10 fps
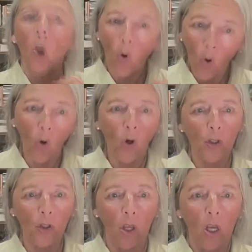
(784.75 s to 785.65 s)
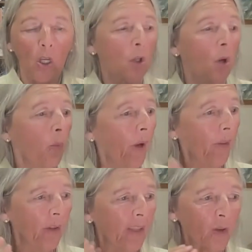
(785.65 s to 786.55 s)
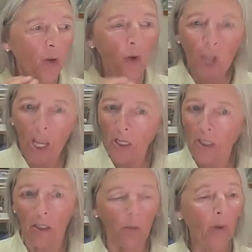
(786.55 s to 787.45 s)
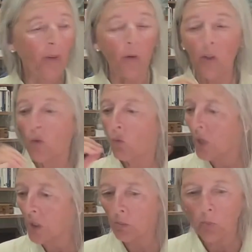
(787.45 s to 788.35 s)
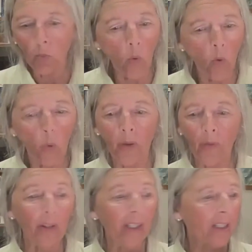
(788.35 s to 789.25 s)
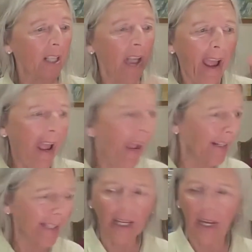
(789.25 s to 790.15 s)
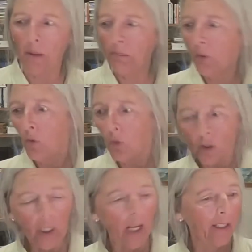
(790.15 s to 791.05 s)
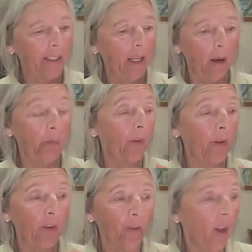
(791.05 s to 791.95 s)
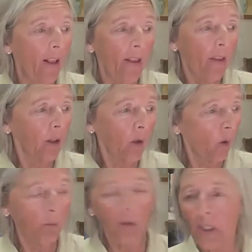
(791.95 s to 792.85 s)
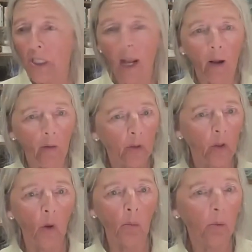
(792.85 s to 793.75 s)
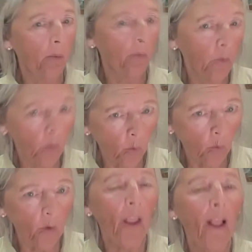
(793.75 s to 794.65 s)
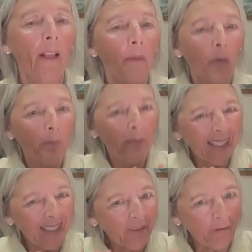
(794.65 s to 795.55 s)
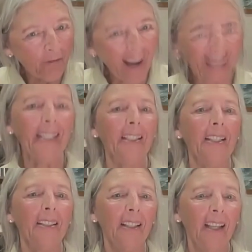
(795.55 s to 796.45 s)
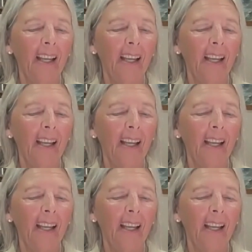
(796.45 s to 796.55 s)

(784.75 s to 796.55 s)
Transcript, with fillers: cause. So whether it's gender, whether it's rich, poor, whether it's handicapped or not handicapped, whether it's global south, global north, we're being divided.